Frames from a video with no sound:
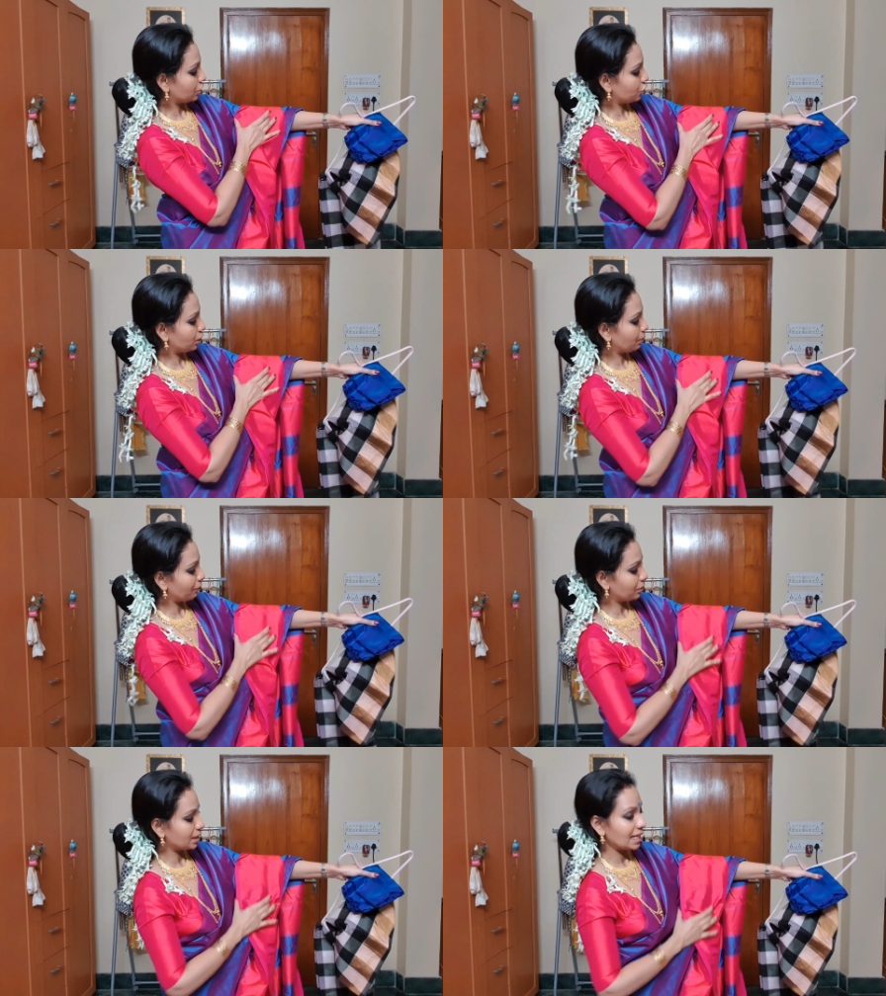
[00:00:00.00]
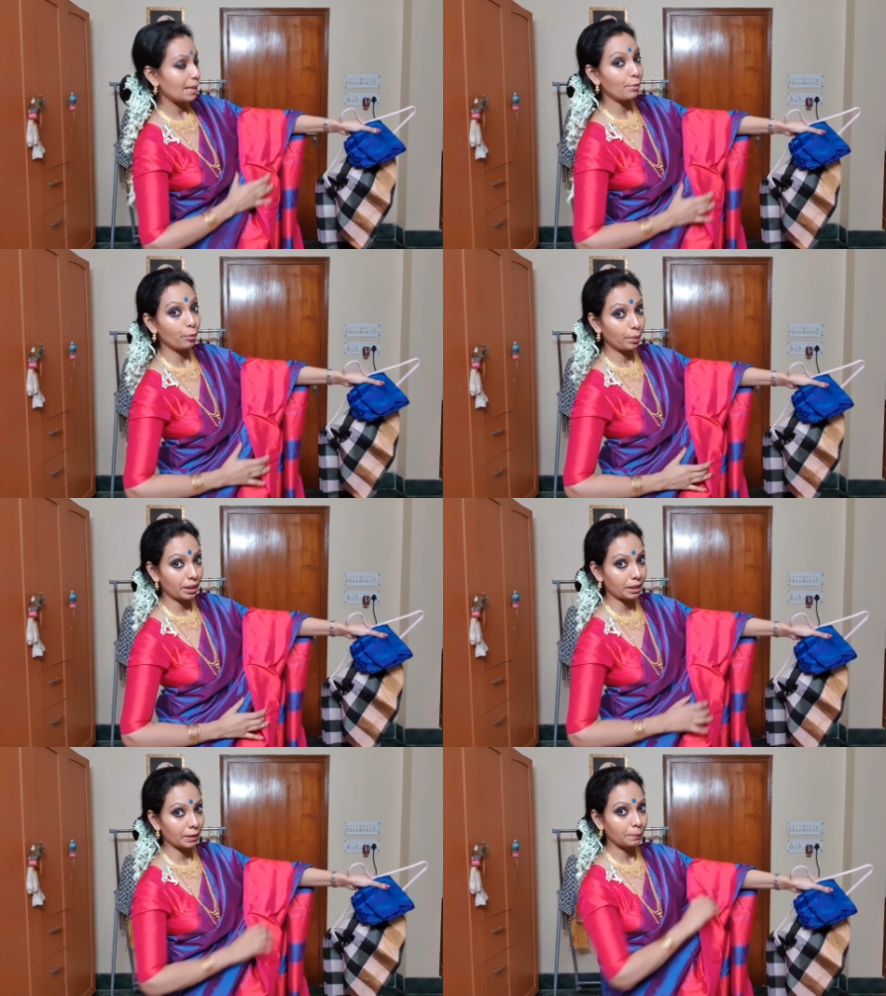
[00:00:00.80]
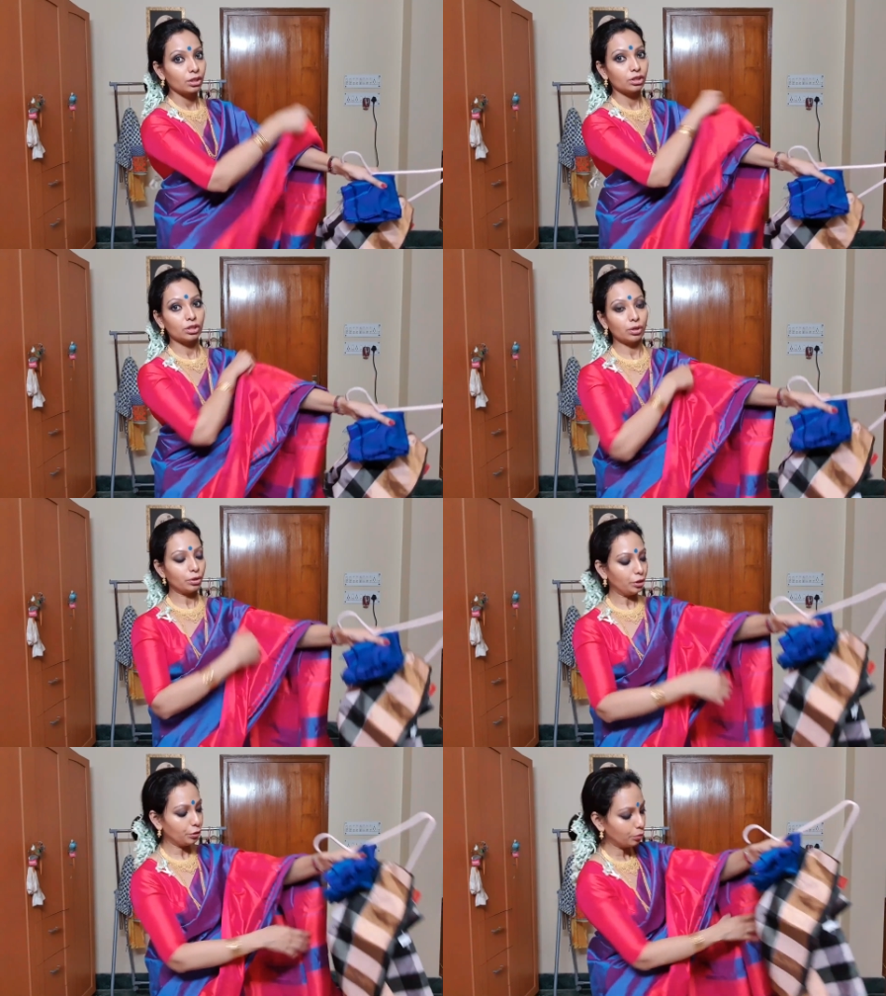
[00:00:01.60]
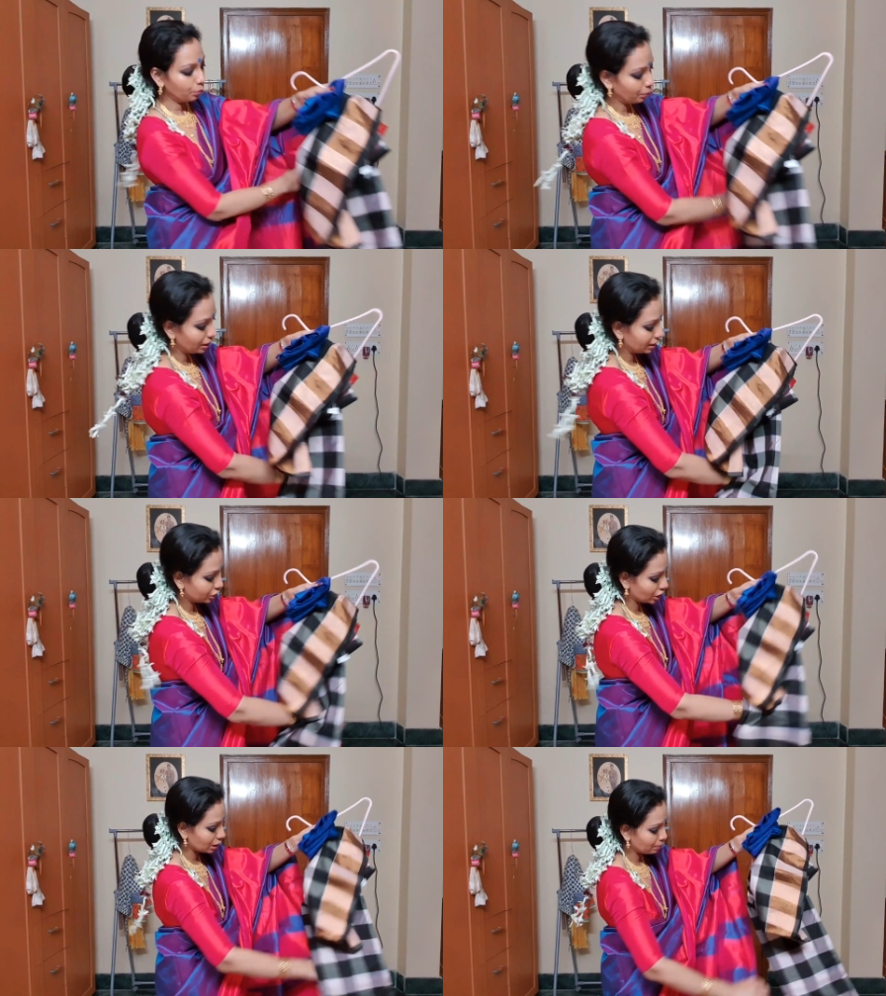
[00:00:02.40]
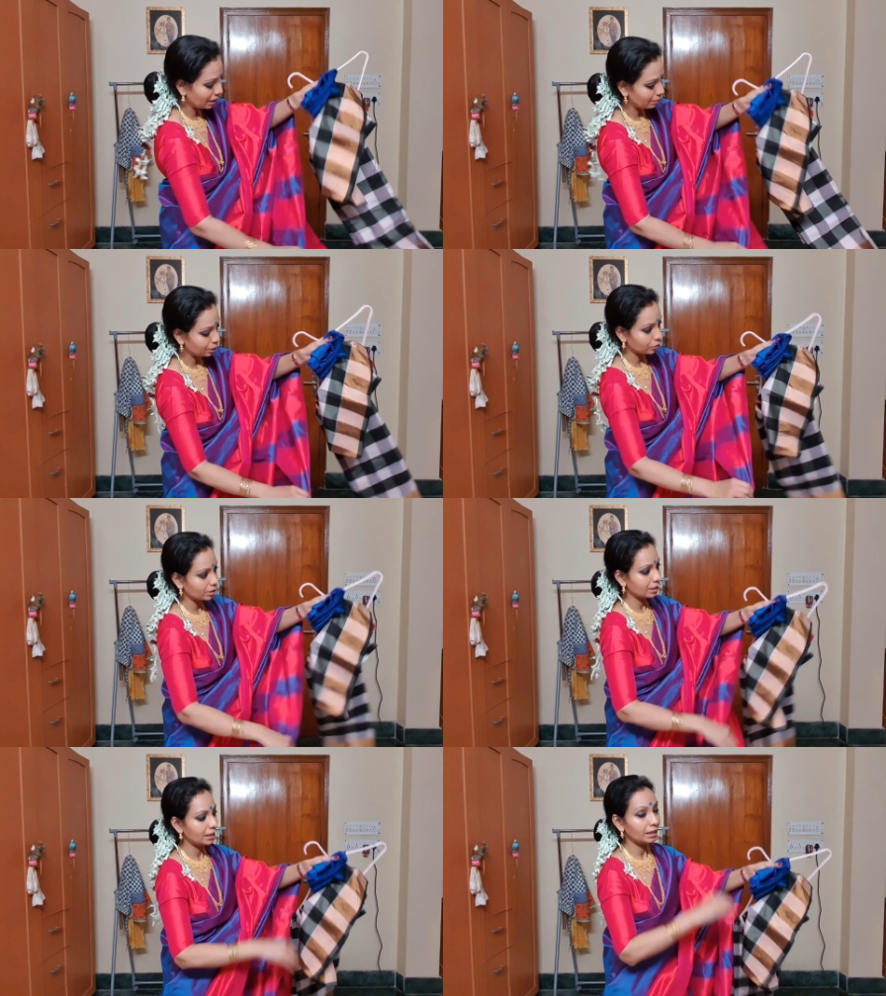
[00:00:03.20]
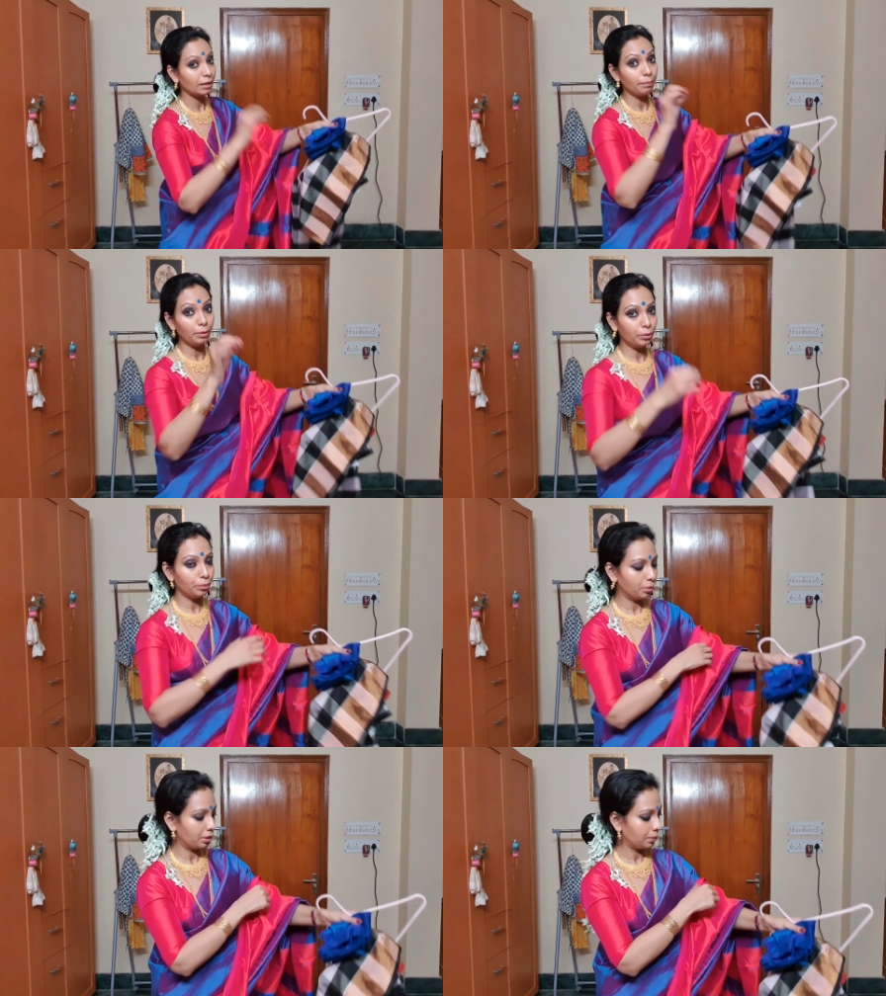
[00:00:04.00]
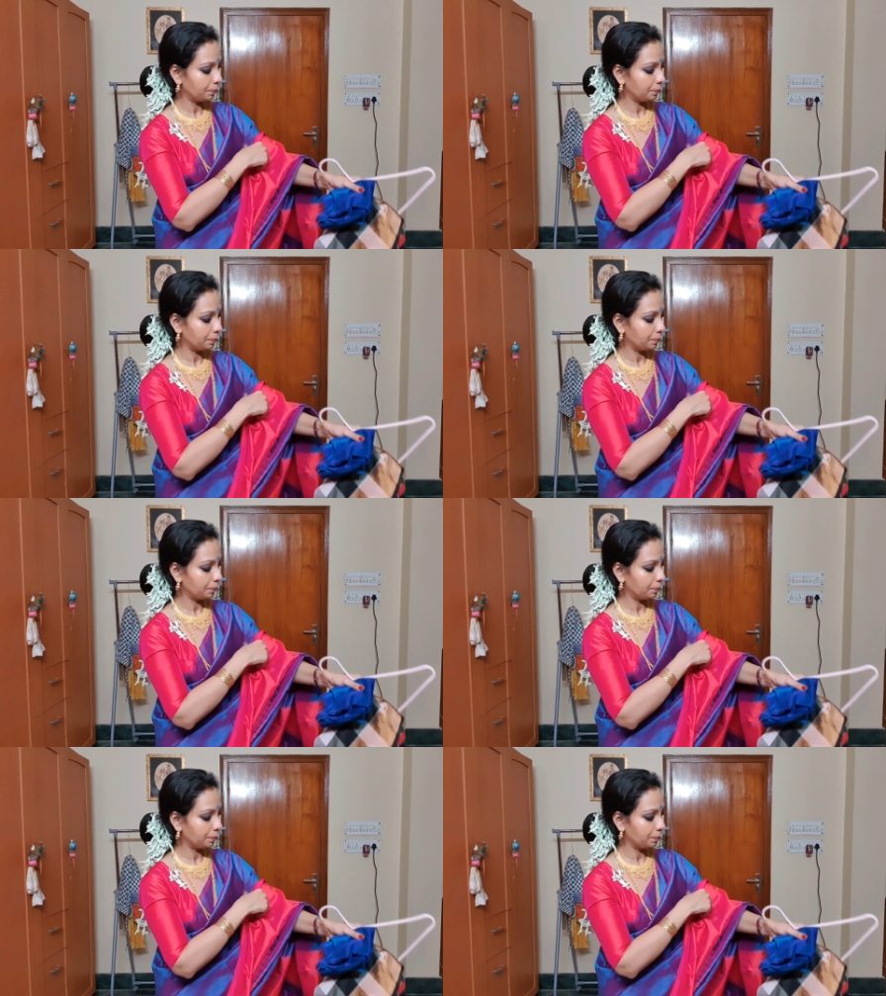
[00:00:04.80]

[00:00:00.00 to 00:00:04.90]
a strip of the same width. So you will just be able to see the blue